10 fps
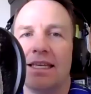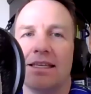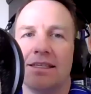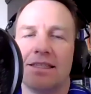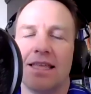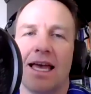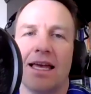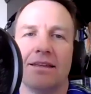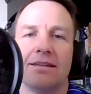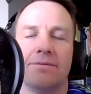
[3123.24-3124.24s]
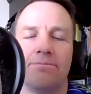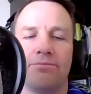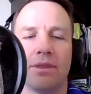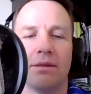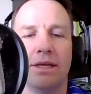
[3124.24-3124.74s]
the idea is
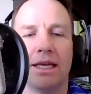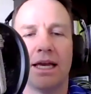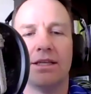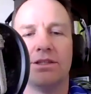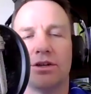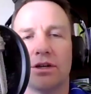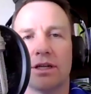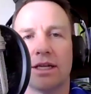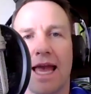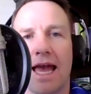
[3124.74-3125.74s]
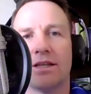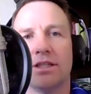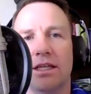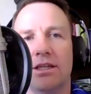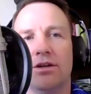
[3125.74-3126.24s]
that because your
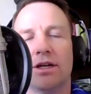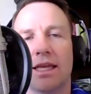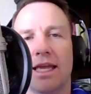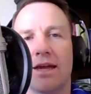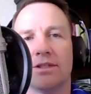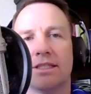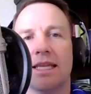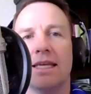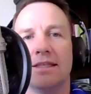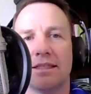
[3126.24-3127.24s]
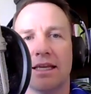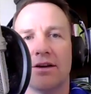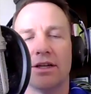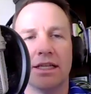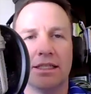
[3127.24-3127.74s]
cash in your account
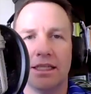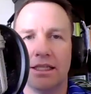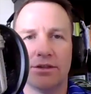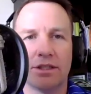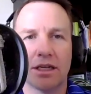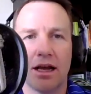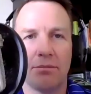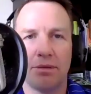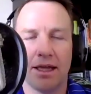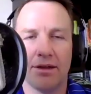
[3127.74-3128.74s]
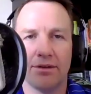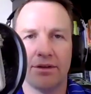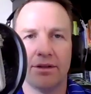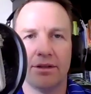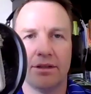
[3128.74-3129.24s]
stays there and continues to
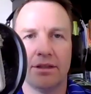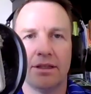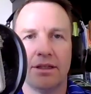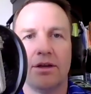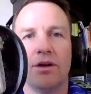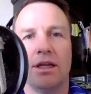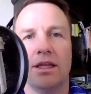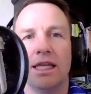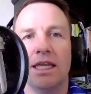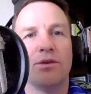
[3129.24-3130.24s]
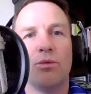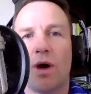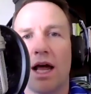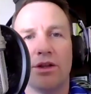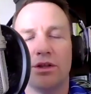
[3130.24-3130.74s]
compound,
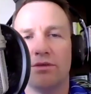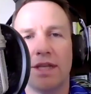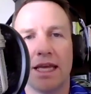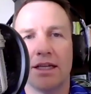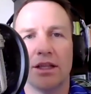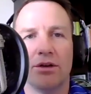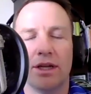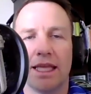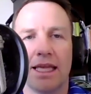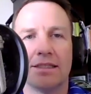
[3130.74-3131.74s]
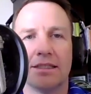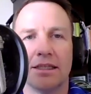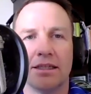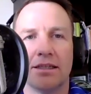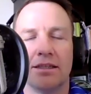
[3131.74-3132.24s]
even while you've taken a loan
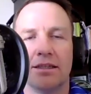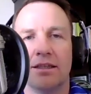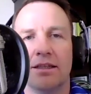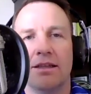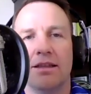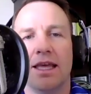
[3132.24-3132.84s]
against it,